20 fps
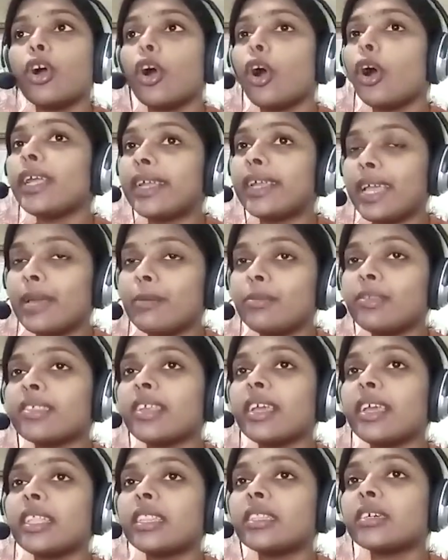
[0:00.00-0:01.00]
or
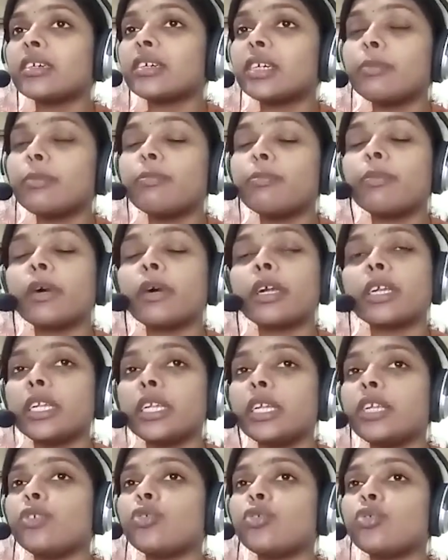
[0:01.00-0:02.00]
claims a third
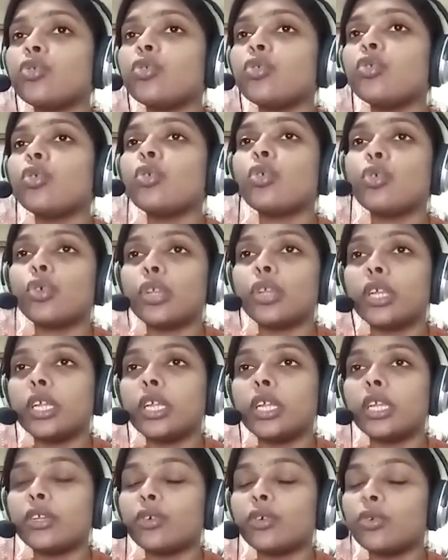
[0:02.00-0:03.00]
party to own
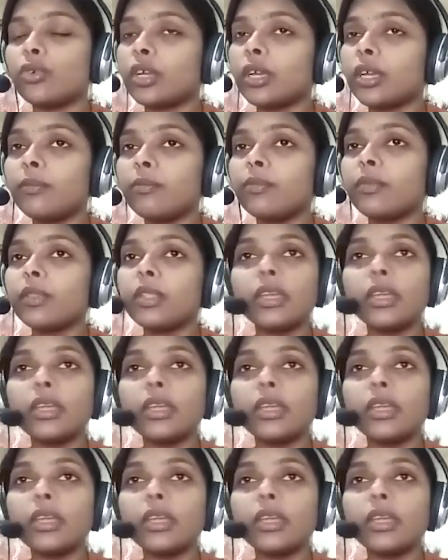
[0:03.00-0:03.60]
it. Okay,